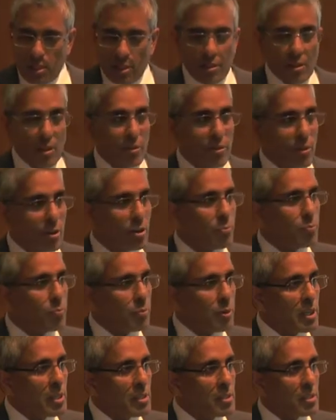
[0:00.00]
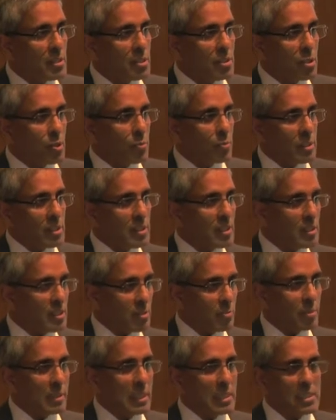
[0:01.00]
The third piece is UBC as
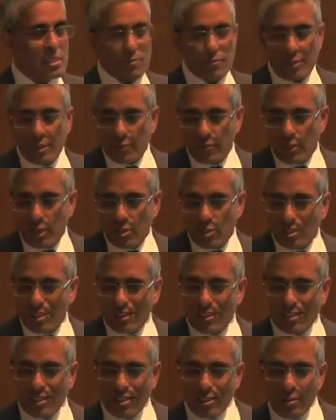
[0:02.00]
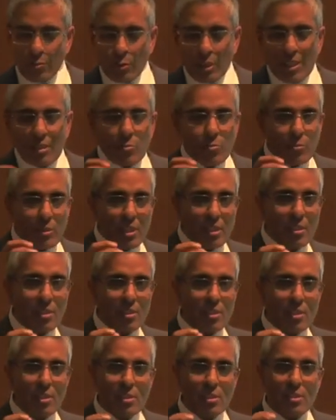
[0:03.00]
a place of innovation. And here, what I mean
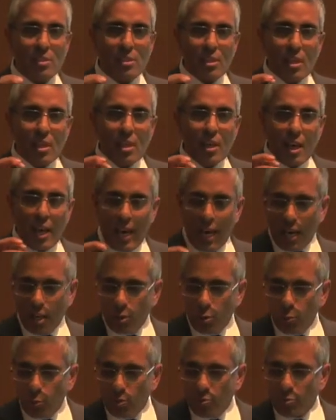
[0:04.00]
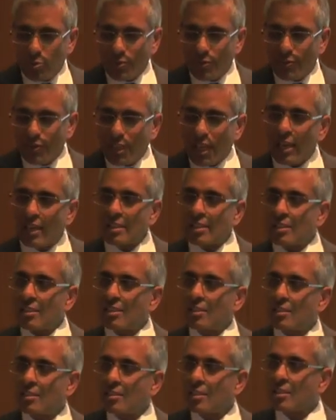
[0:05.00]
is how do we reflect
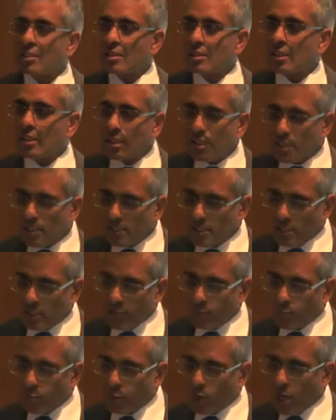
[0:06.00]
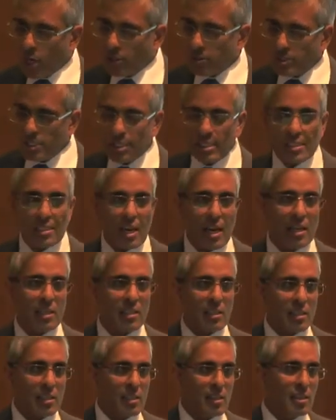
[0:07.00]
the needs of broader
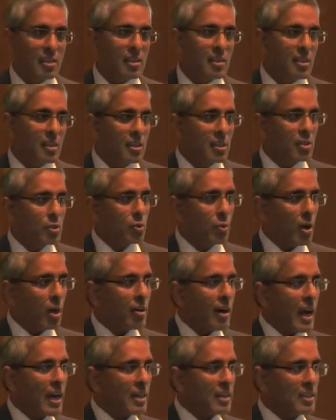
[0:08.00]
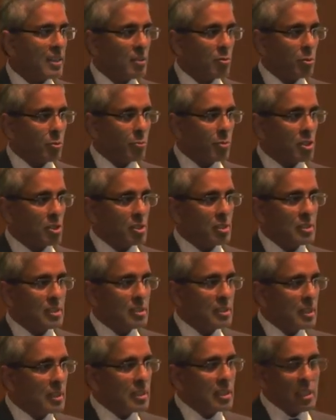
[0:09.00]
society into our academic missions,
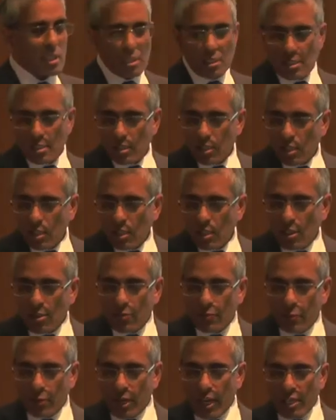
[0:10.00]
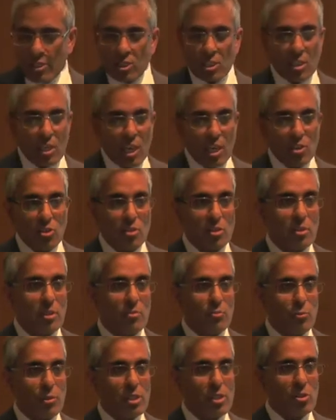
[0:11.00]
the needs for education
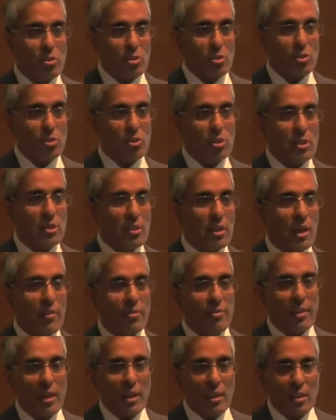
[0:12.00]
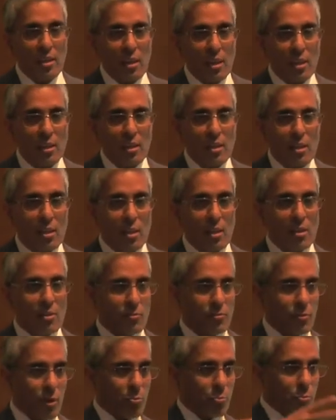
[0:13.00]
and research and thinking
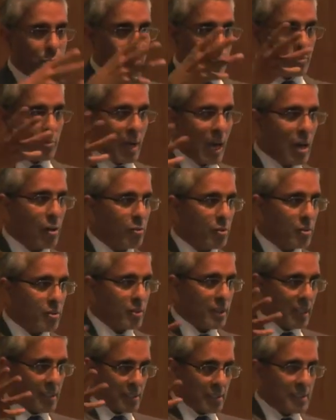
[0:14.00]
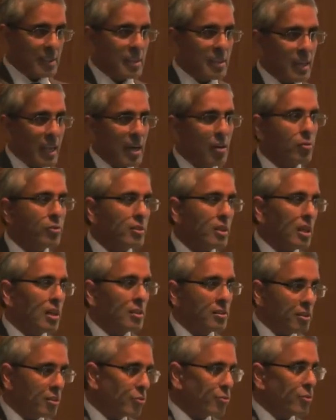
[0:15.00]
from out, that's needed out there
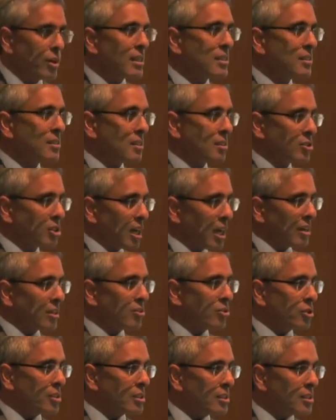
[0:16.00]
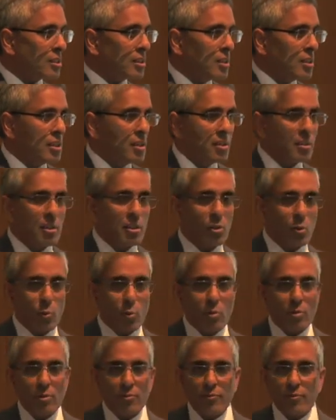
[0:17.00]
to address the challenges that the
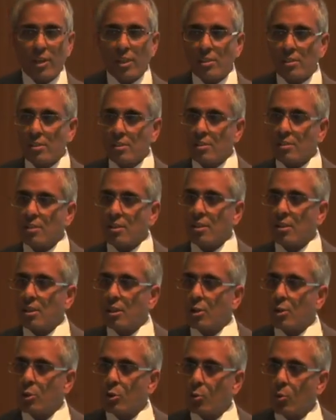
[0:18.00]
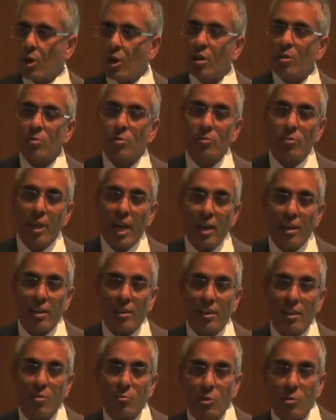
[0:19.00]
world faces into our own
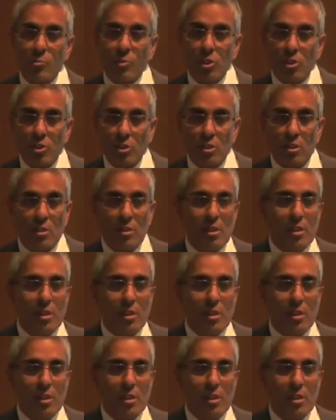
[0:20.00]
academic mission.